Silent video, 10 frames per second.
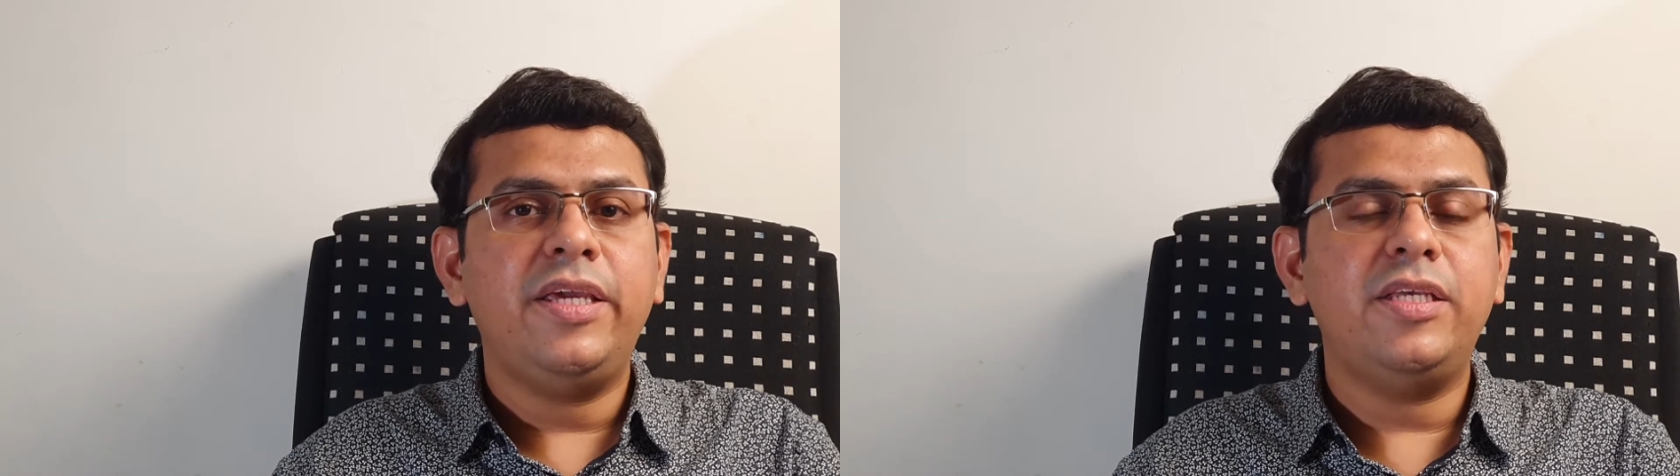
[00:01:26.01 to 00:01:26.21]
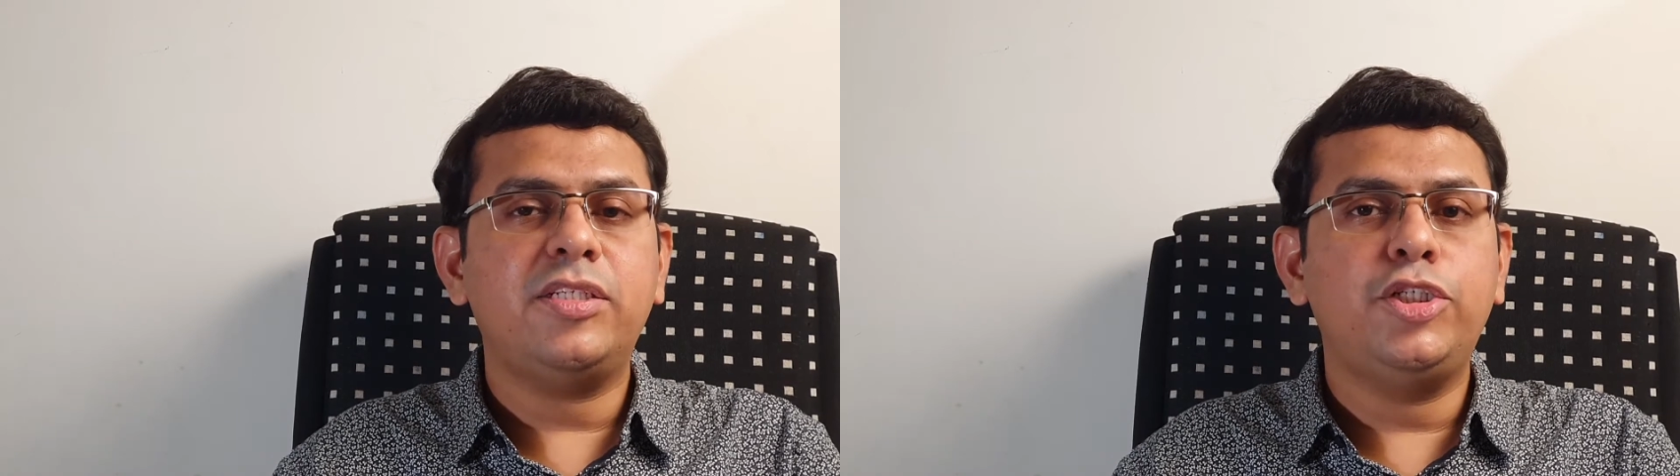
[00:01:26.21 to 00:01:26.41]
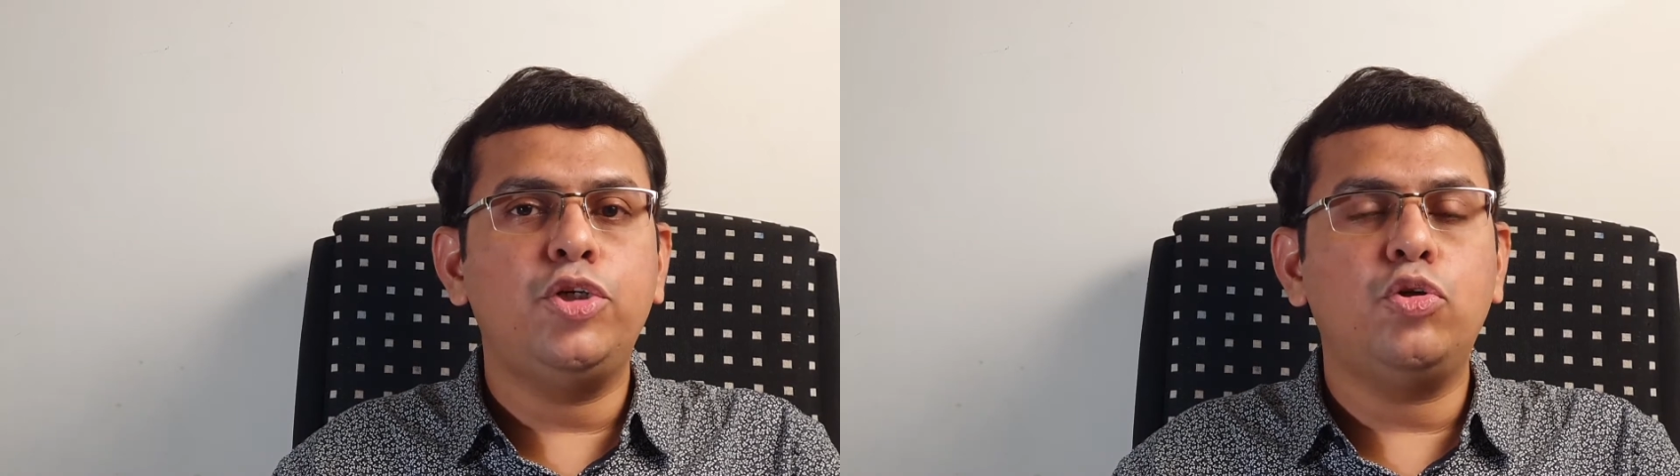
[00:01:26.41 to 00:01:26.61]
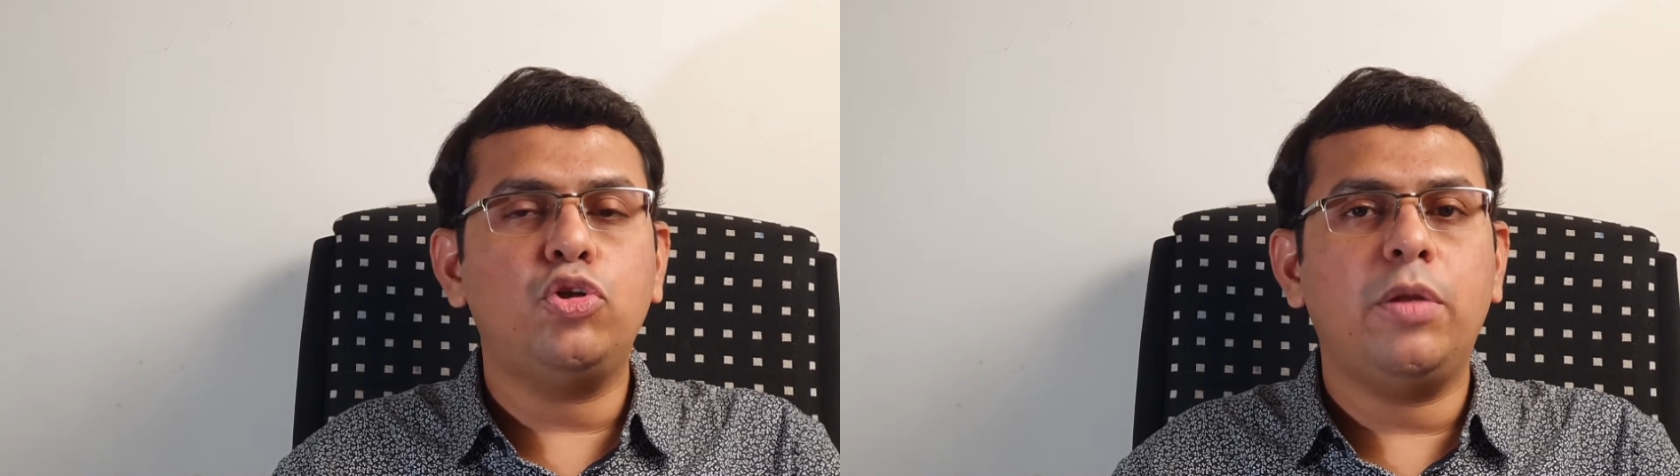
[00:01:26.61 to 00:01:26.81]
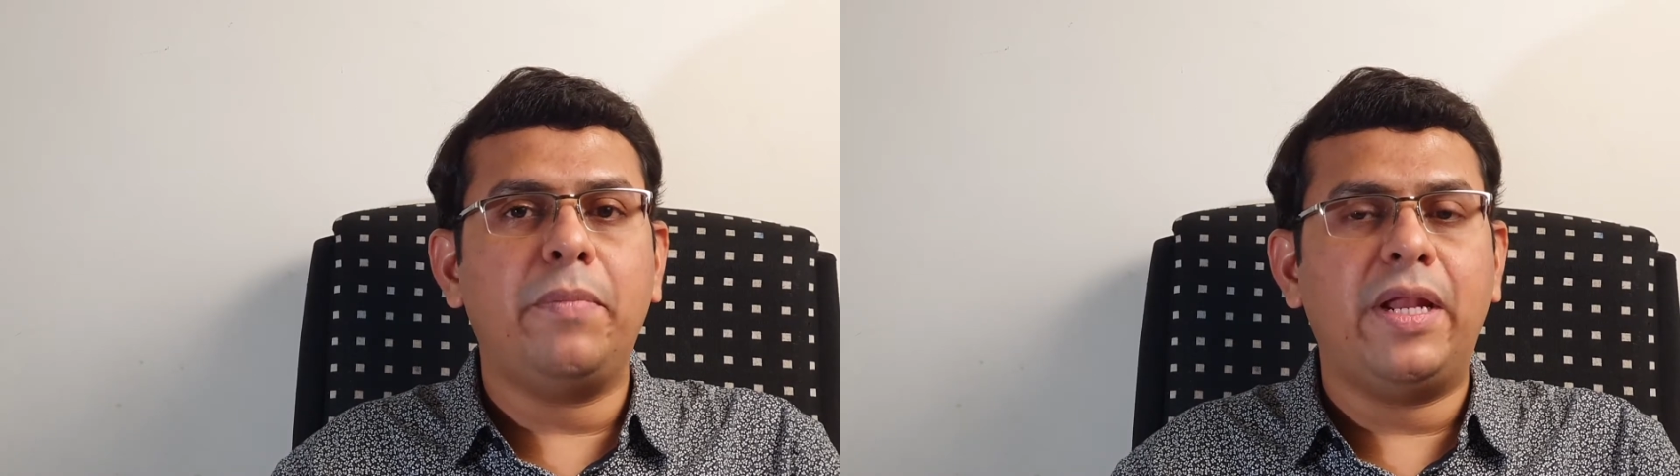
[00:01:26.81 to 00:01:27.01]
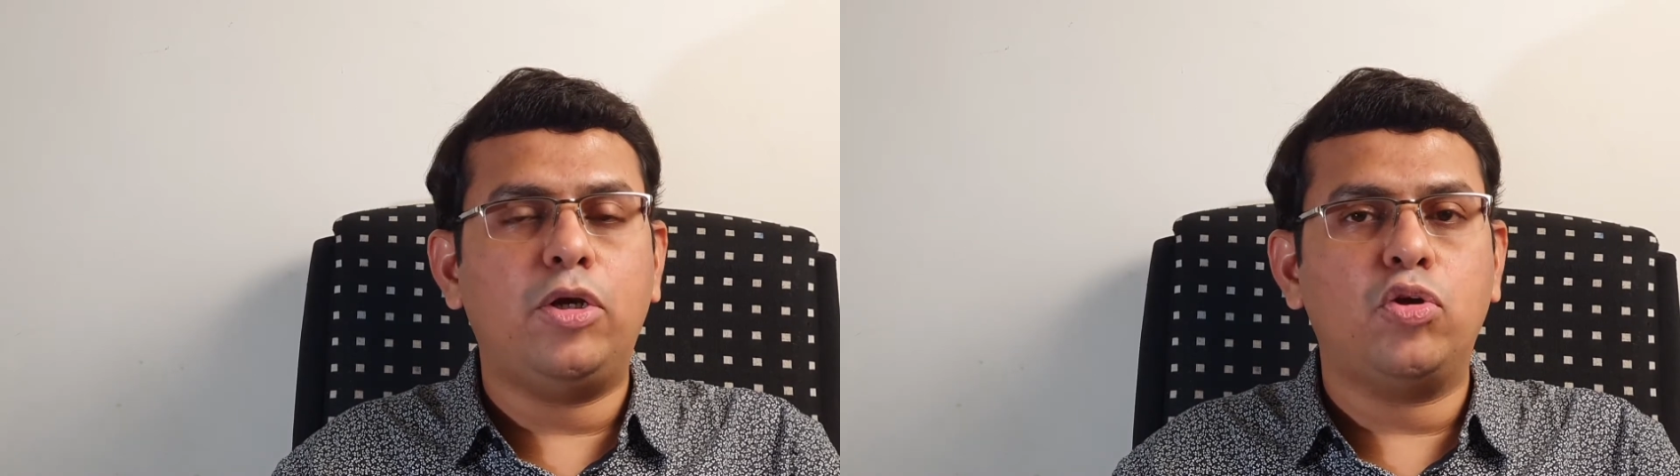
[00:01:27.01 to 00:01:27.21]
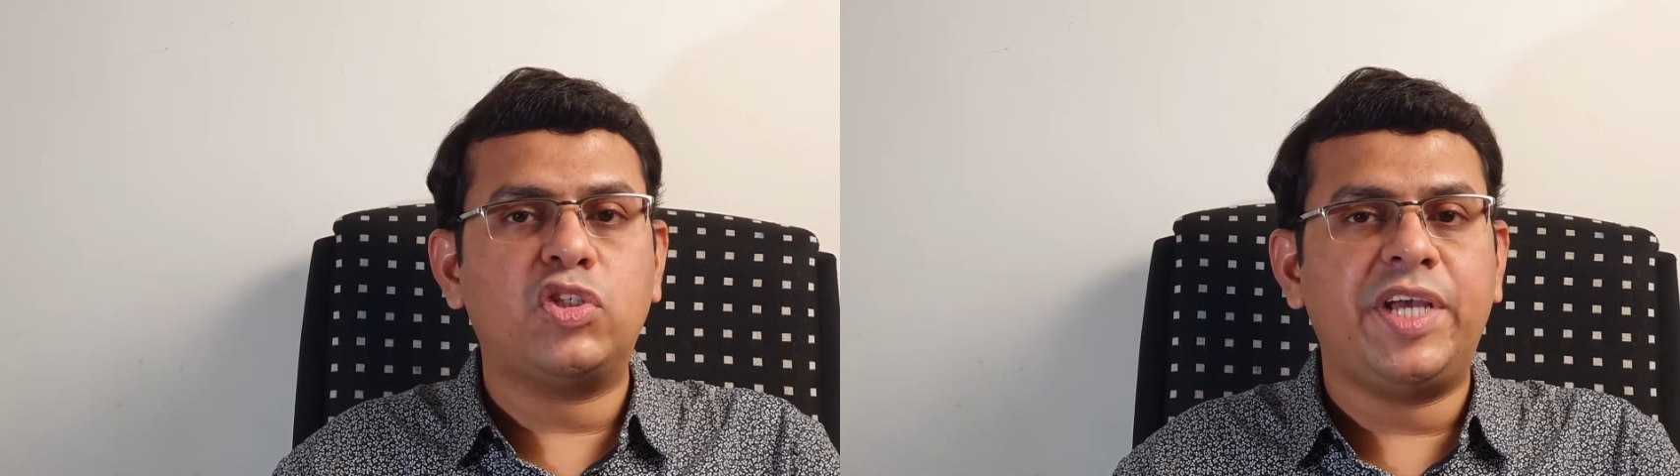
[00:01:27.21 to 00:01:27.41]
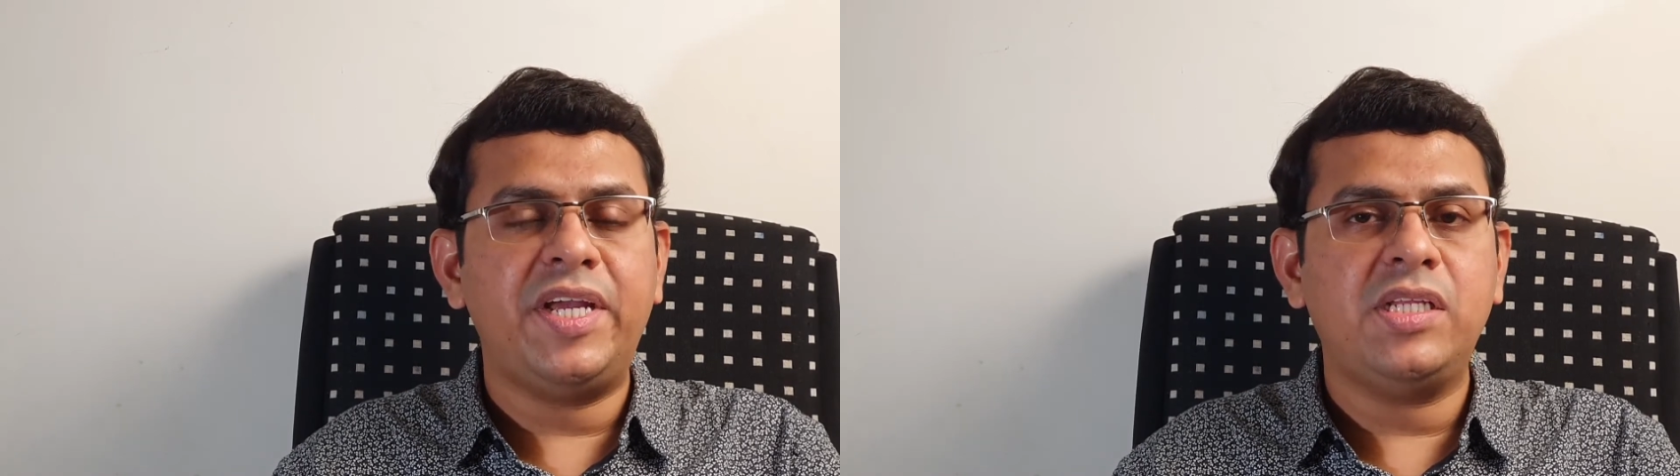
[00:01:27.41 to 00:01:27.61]
is due to the
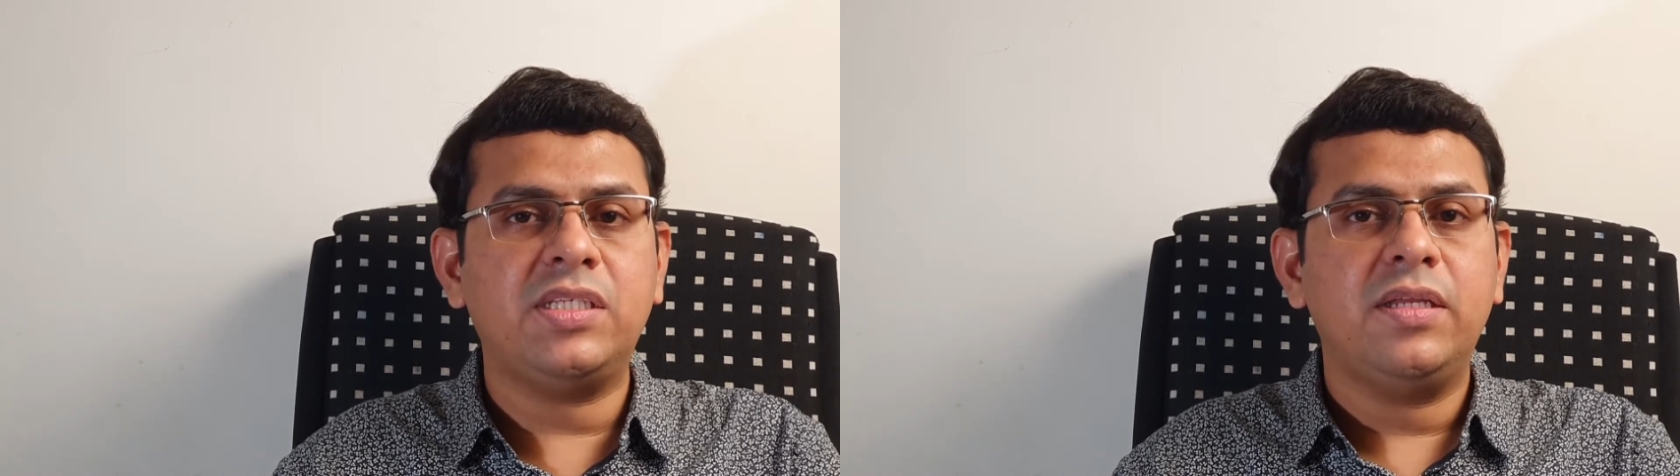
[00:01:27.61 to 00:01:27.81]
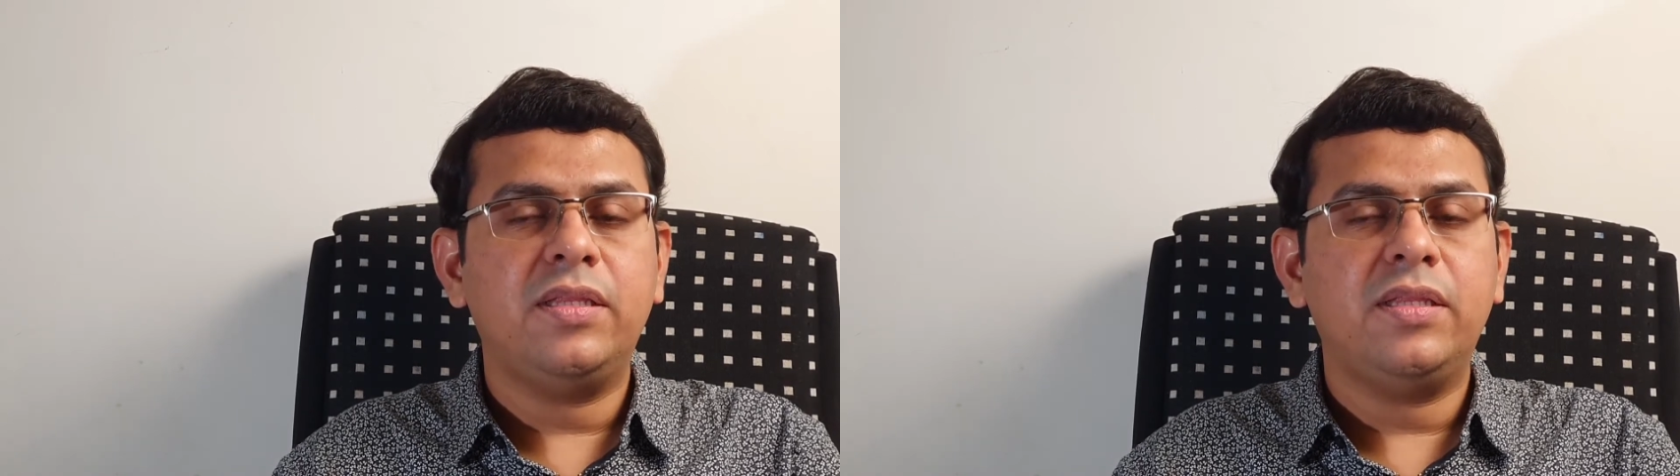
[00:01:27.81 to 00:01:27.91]
melanocytes.